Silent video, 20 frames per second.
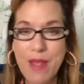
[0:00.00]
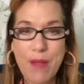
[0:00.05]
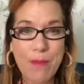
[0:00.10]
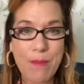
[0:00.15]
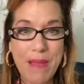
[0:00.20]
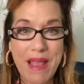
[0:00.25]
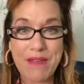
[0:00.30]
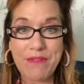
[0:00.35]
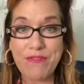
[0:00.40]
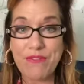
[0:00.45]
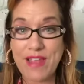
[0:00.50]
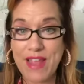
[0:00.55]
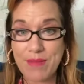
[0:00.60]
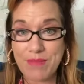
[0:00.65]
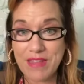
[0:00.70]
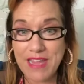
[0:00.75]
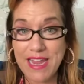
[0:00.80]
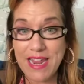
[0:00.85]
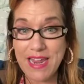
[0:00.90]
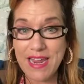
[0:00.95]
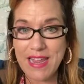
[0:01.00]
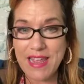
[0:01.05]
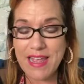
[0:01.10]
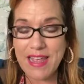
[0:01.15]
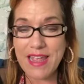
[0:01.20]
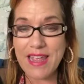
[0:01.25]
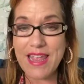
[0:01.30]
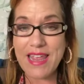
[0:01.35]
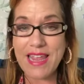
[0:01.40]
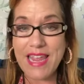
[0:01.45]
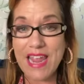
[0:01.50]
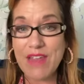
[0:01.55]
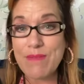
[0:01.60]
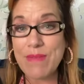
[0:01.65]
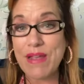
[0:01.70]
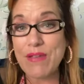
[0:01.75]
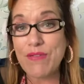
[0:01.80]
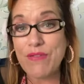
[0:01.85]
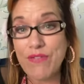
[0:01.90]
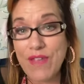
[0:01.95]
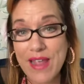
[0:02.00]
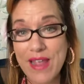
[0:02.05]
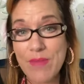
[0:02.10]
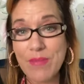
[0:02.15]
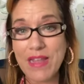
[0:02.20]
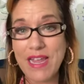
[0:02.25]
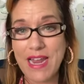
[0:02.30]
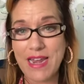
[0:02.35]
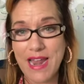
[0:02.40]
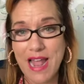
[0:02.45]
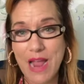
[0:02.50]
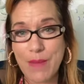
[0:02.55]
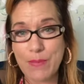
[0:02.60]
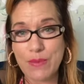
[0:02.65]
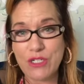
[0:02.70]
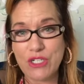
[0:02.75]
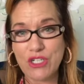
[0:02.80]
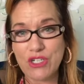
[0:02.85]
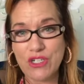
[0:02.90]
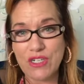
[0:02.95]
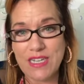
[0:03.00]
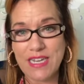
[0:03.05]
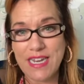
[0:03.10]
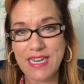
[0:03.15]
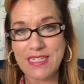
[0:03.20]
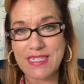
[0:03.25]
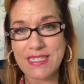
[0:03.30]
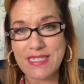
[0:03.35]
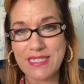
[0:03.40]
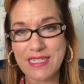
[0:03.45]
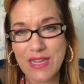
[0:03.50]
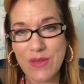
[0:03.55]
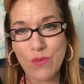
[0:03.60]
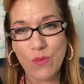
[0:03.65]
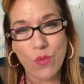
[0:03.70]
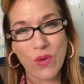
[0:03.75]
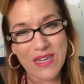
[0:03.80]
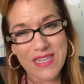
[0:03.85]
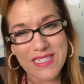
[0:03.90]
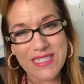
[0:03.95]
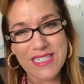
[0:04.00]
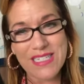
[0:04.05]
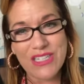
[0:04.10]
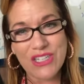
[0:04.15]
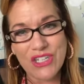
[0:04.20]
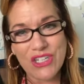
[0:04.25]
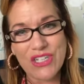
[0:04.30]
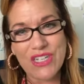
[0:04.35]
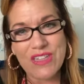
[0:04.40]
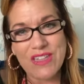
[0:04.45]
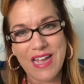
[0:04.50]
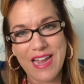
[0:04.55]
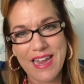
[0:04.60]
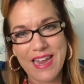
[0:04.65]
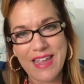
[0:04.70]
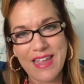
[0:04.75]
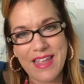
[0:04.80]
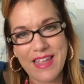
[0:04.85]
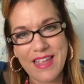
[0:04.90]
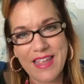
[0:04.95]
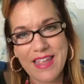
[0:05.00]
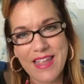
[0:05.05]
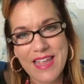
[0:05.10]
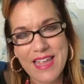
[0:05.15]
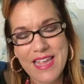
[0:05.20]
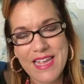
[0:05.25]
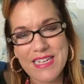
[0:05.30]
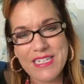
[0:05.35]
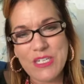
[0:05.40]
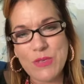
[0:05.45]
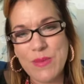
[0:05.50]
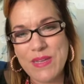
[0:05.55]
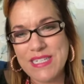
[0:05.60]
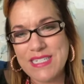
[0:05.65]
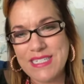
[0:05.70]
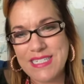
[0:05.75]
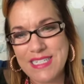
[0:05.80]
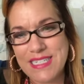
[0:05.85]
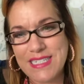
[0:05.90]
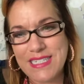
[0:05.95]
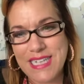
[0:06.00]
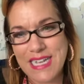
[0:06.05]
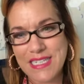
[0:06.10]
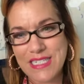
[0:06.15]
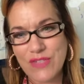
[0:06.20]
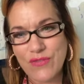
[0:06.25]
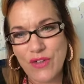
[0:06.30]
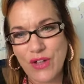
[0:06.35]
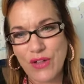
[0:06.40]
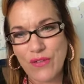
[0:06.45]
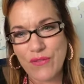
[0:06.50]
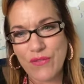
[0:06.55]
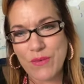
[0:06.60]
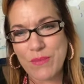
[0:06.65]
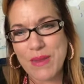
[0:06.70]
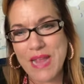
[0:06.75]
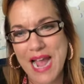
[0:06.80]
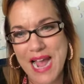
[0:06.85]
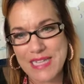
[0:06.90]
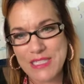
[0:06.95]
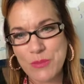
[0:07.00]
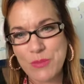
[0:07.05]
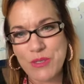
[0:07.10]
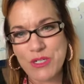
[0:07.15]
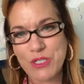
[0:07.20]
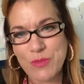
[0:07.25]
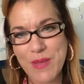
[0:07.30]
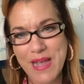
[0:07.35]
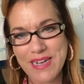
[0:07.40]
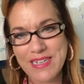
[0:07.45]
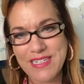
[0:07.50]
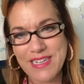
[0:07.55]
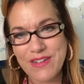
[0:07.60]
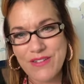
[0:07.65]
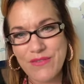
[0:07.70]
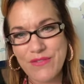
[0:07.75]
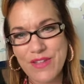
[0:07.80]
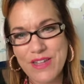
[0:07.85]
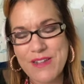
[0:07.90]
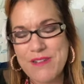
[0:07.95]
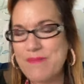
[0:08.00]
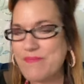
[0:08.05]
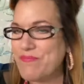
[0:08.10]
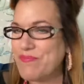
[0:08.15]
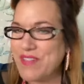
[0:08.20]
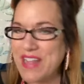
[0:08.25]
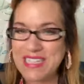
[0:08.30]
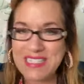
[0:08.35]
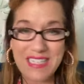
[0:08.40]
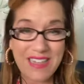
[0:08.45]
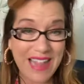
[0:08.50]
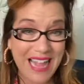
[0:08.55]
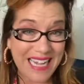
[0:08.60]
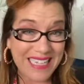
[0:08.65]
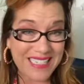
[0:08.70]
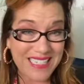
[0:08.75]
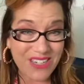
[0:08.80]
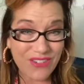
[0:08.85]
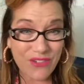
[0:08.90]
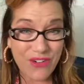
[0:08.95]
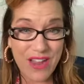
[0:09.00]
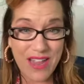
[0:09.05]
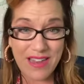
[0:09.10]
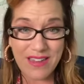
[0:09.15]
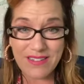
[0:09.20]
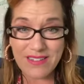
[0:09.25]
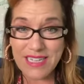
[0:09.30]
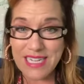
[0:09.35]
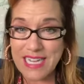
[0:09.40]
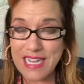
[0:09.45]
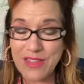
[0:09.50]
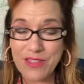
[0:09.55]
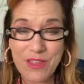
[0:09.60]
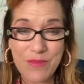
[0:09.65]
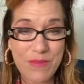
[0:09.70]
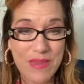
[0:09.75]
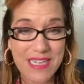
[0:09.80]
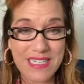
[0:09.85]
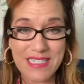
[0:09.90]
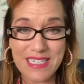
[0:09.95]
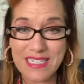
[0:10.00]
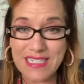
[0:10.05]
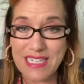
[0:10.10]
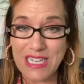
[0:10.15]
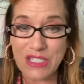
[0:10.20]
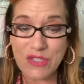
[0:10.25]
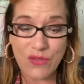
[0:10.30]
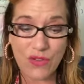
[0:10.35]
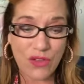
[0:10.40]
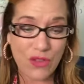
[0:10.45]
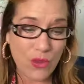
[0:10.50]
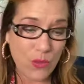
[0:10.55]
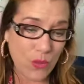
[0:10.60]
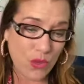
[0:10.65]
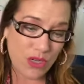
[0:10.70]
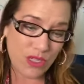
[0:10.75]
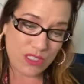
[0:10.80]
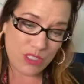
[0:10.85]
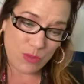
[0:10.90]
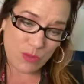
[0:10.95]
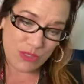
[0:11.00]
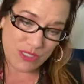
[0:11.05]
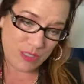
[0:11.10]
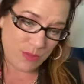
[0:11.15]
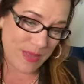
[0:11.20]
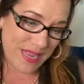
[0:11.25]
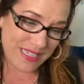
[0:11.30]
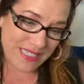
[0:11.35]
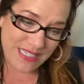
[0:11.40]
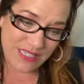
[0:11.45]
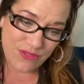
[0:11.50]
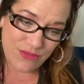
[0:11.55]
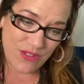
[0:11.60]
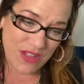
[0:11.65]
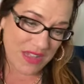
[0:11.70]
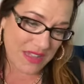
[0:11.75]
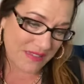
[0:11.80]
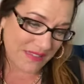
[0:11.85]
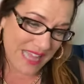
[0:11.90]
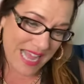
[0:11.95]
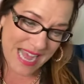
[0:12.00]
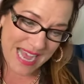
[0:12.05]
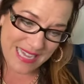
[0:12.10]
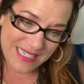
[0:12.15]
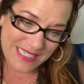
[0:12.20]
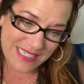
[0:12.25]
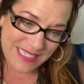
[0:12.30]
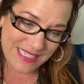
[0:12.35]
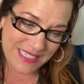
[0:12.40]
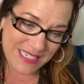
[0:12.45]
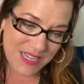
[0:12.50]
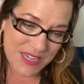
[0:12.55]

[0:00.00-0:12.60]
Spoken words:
my family. It gave my family an opportunity to see what does it look like to be successful from God's perspective. That's a lot different than being successful in the world's perspective a lot.